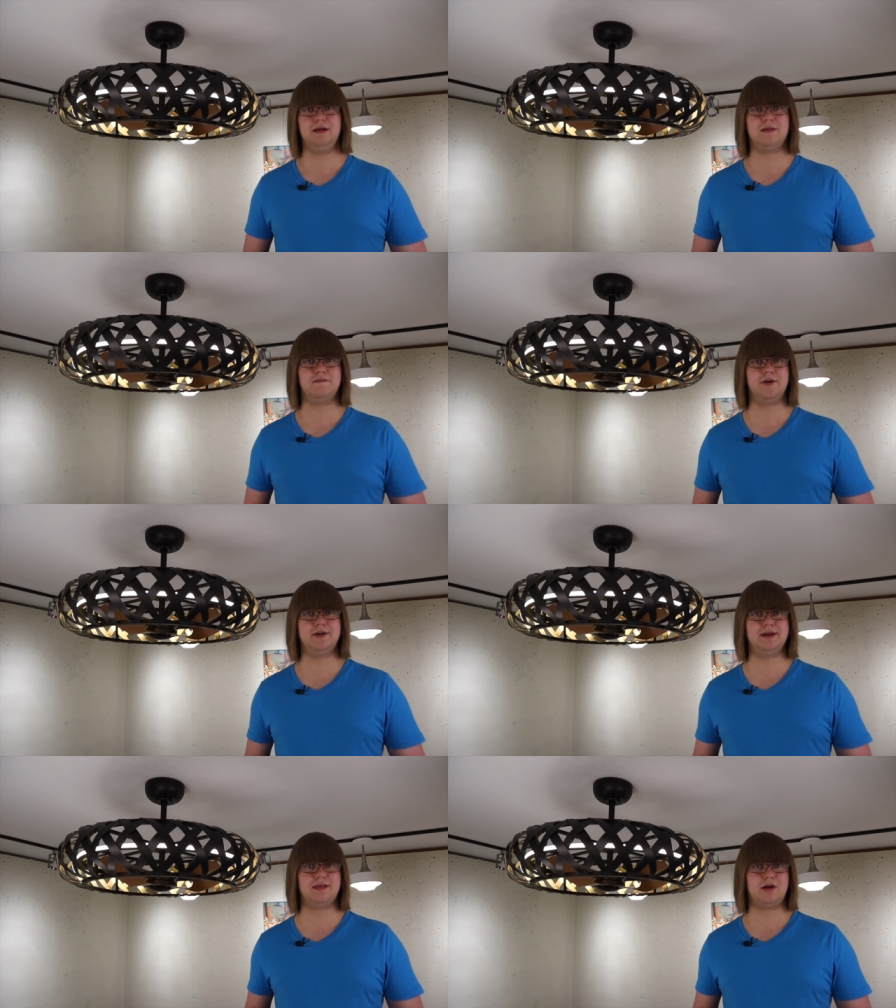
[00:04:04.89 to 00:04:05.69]
It's a
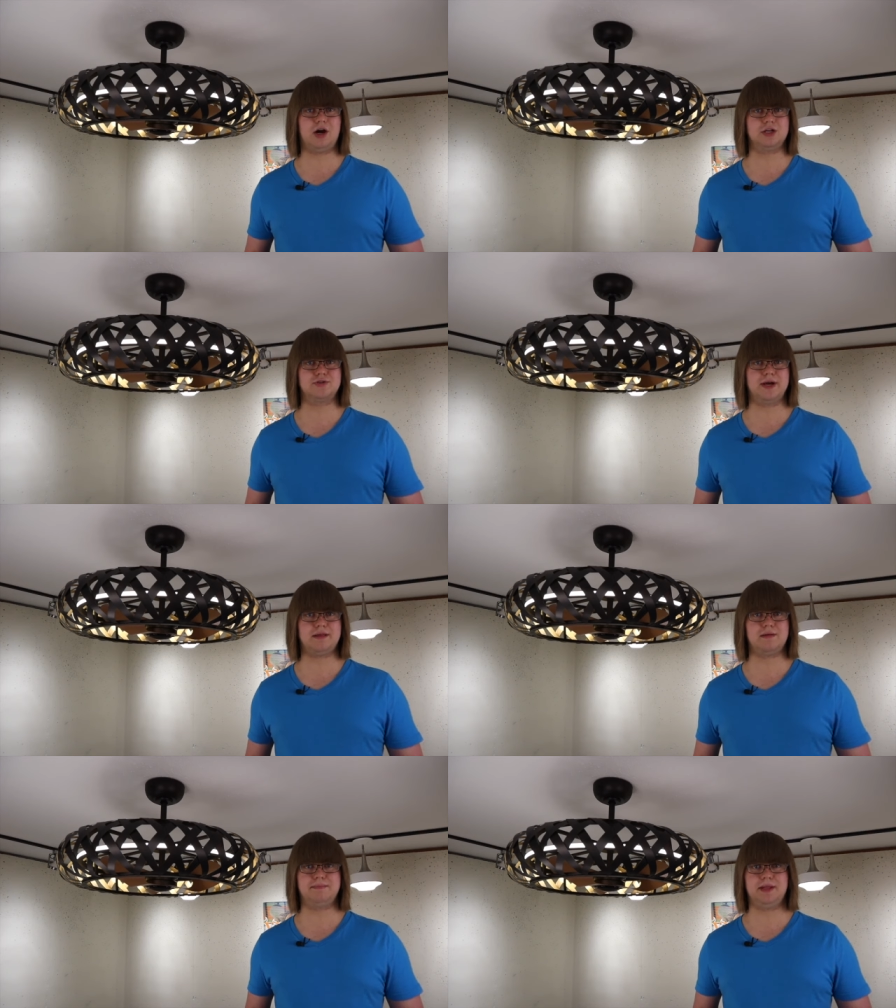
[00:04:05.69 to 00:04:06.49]
very nice
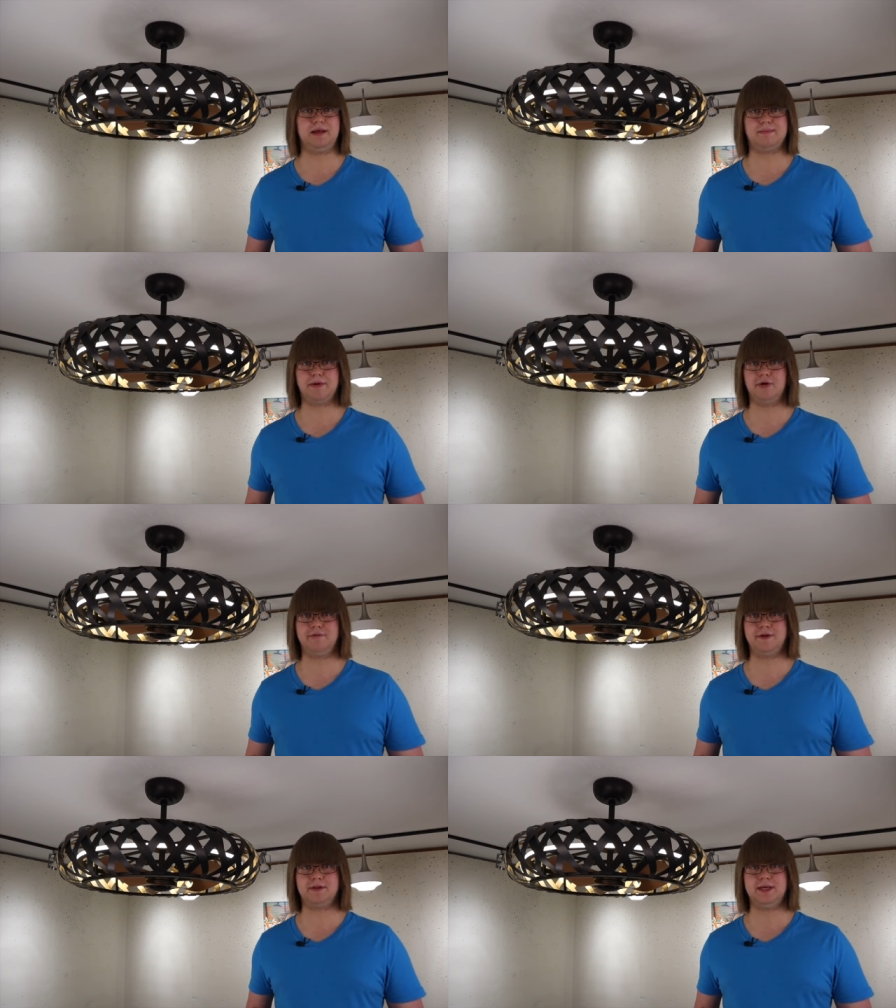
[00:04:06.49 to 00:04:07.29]
contrast and plays
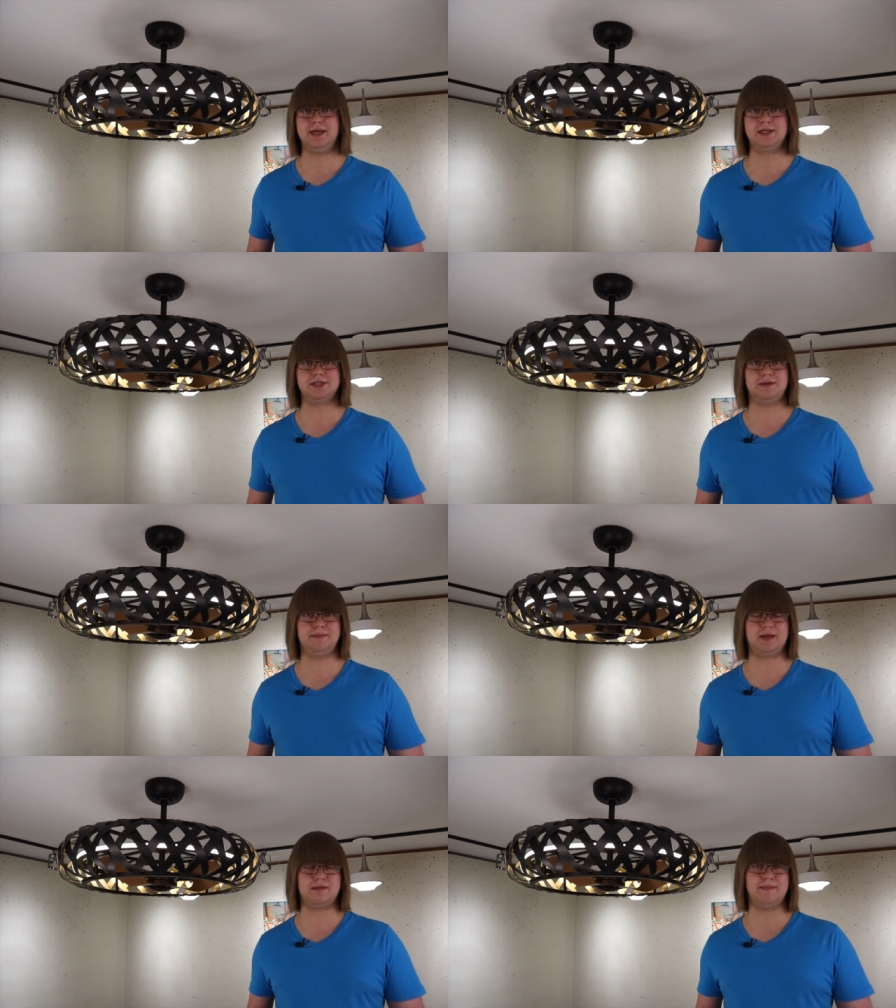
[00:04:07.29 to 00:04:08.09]
perfectly into the
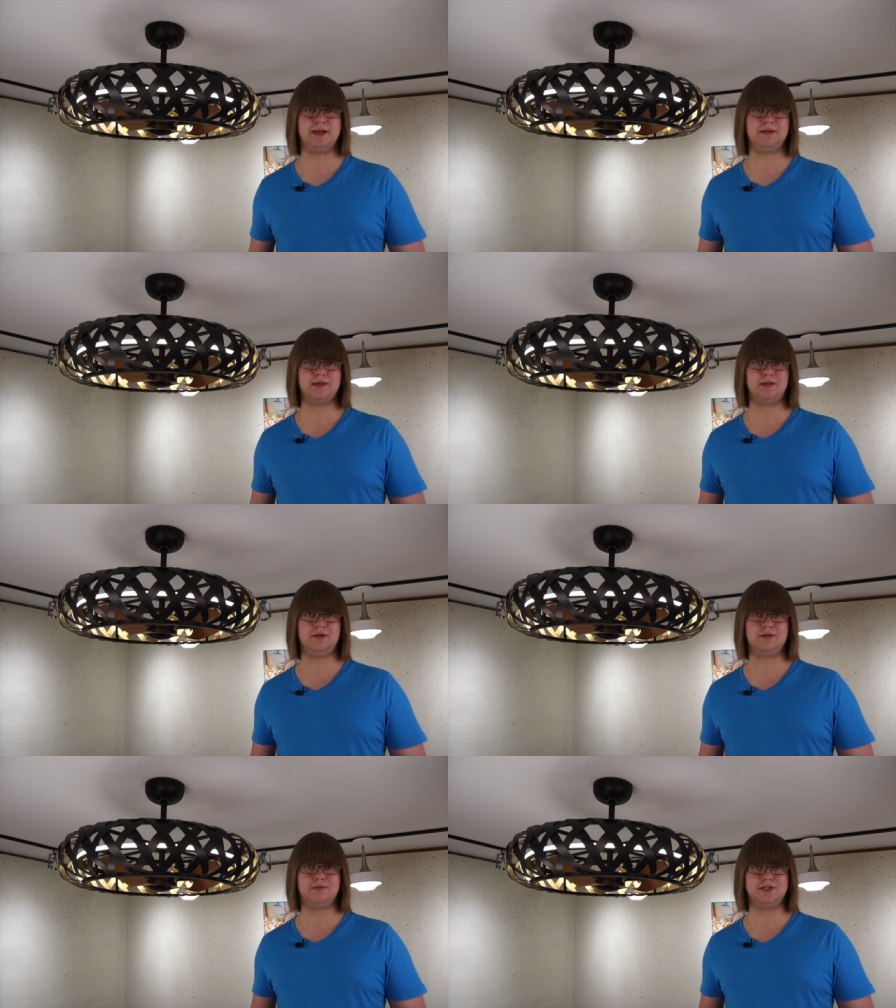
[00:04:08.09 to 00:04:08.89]
mixed metals
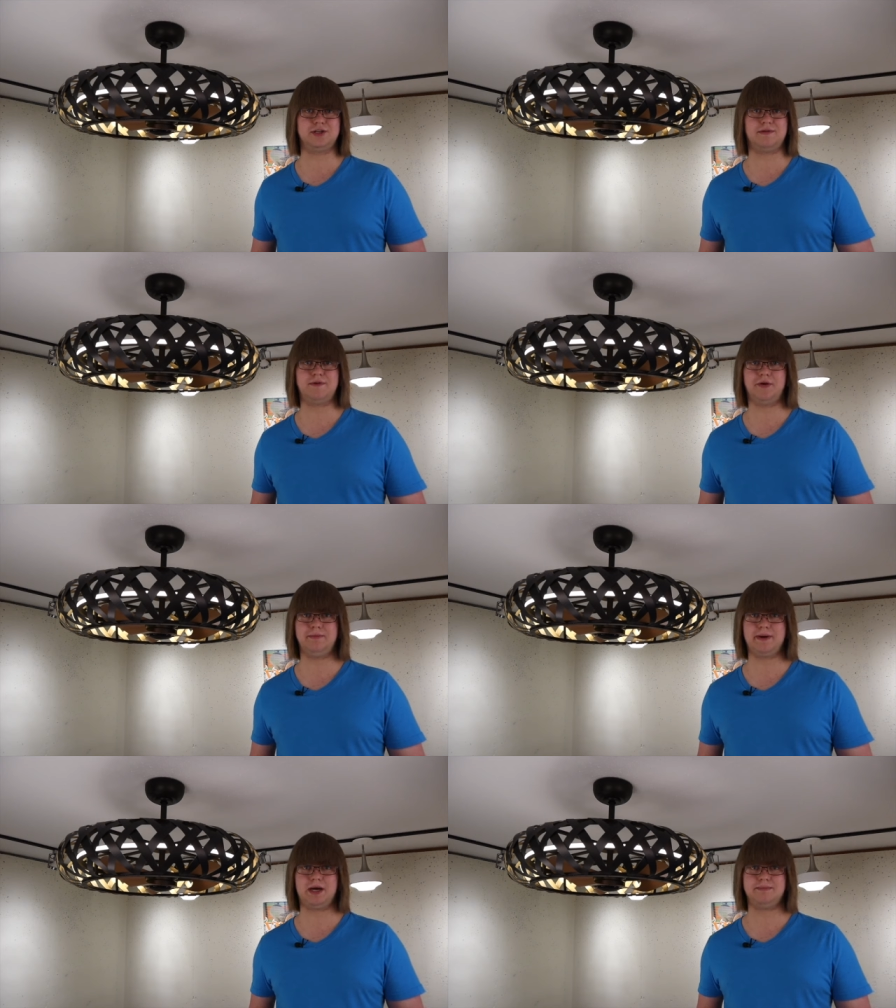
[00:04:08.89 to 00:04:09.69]
look, which is very
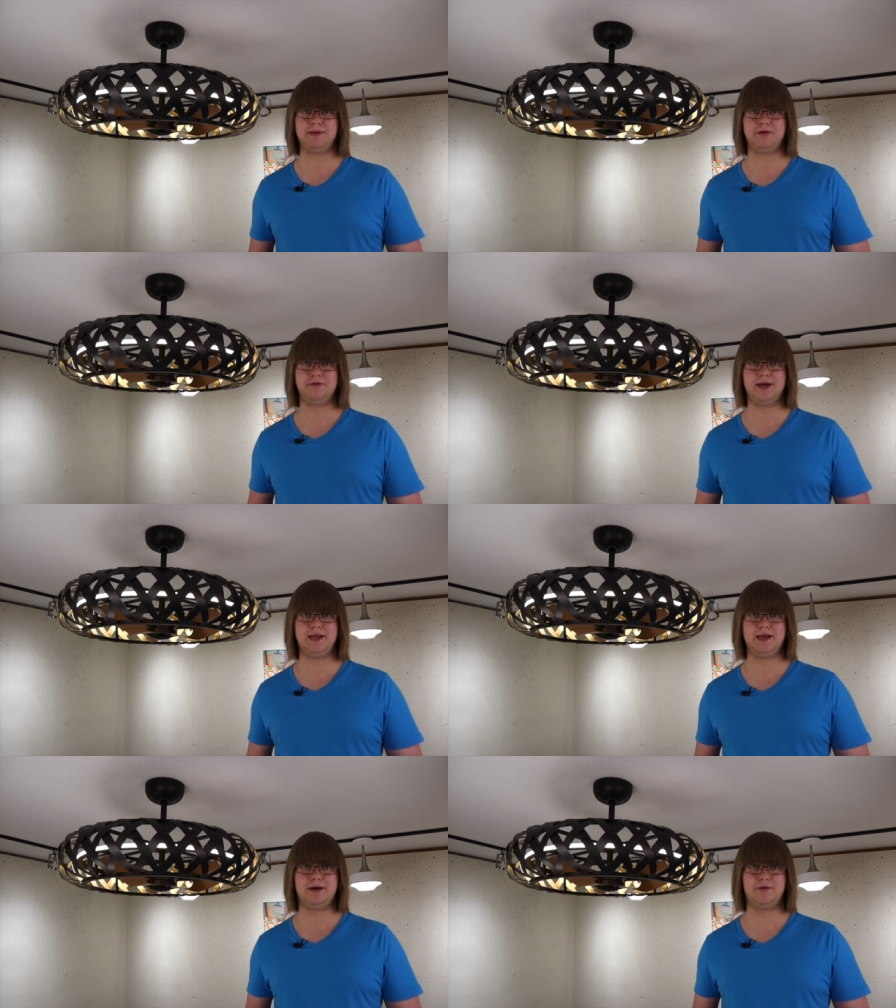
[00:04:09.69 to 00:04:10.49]
popular right
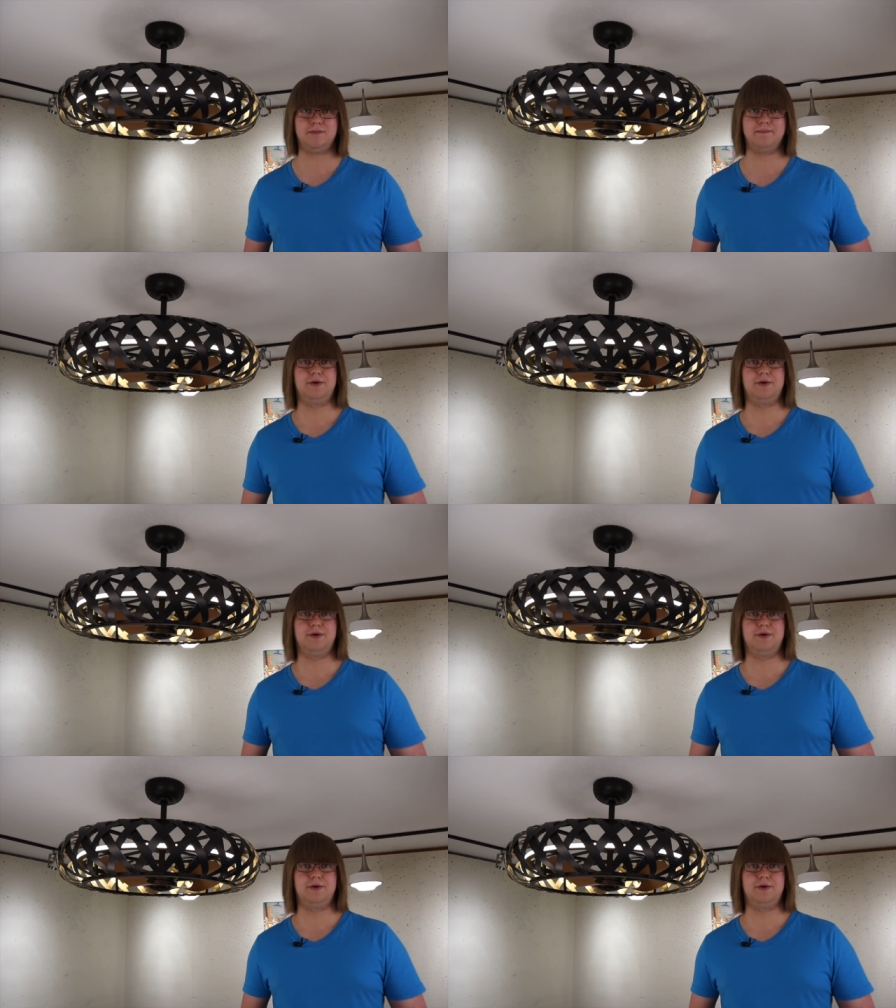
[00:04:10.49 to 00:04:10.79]
now.